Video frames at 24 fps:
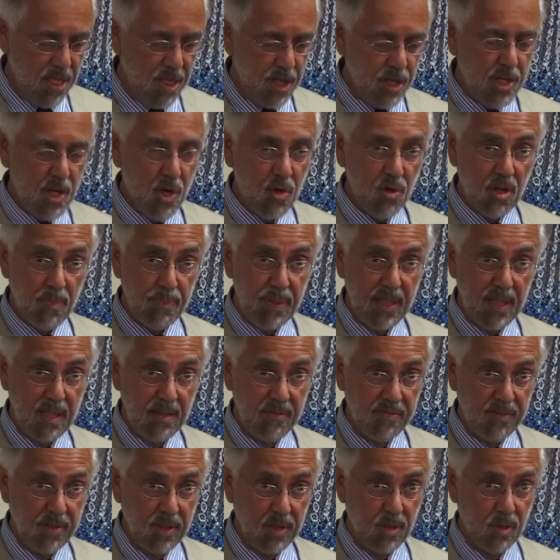The
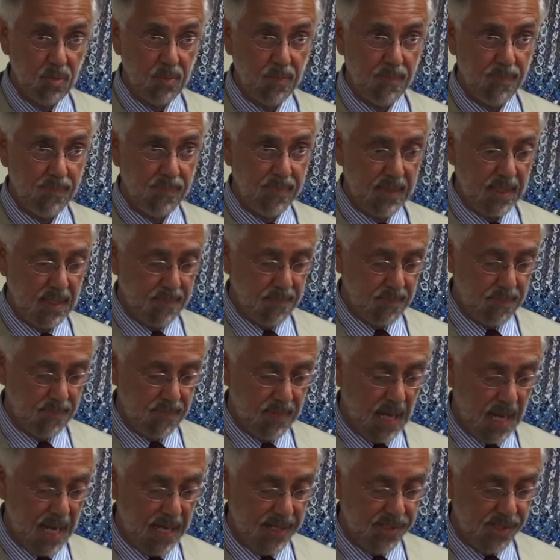European view,
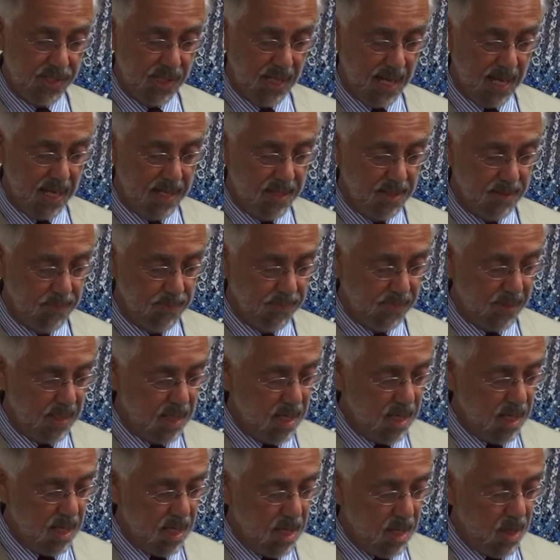I said,
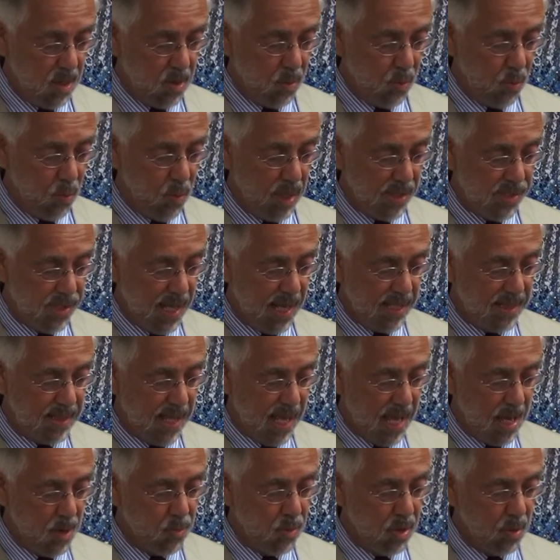was
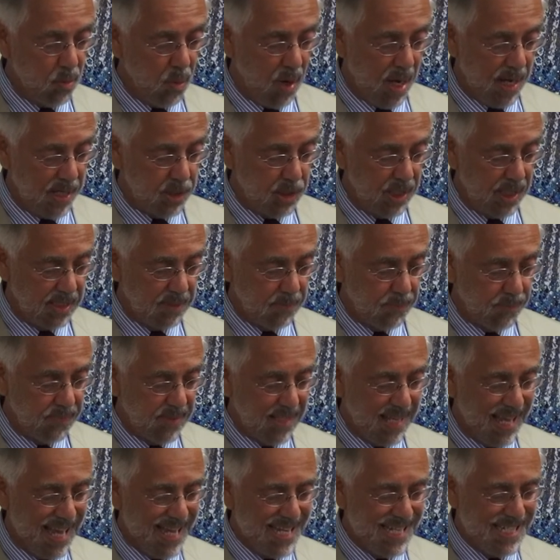that they were watching
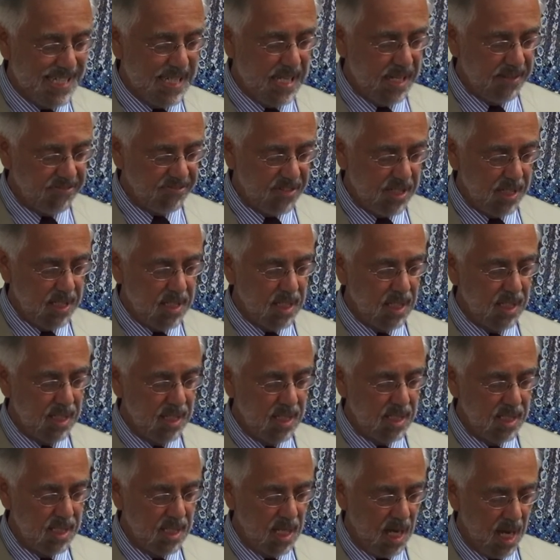a
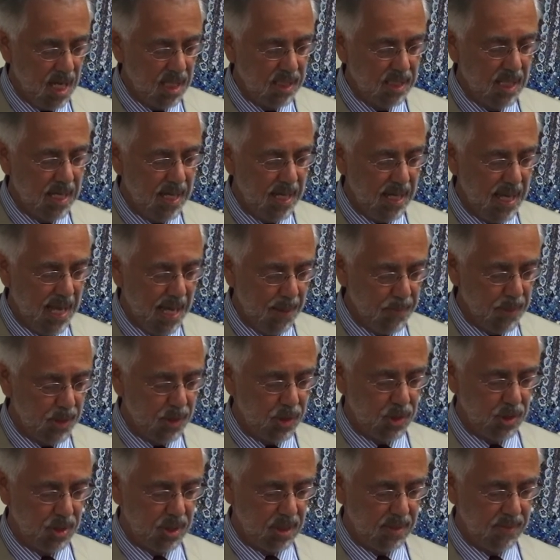gifted young
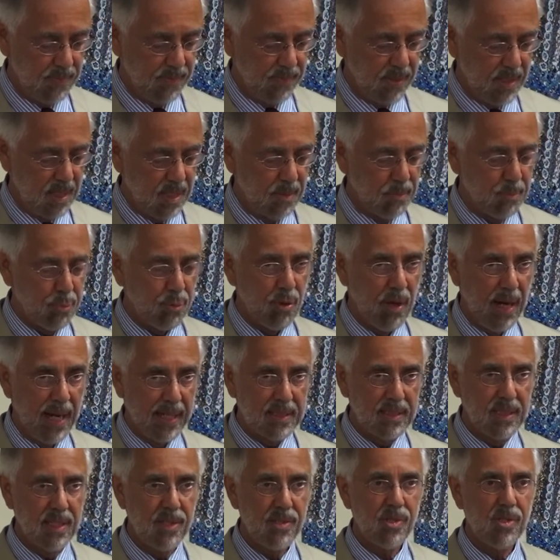amateur
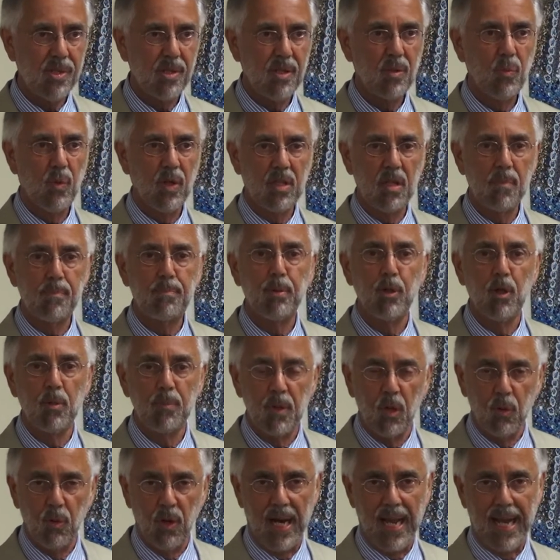practice with a
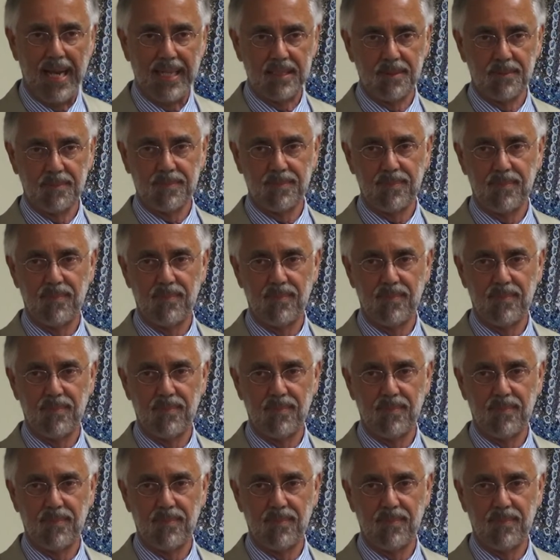boomerang.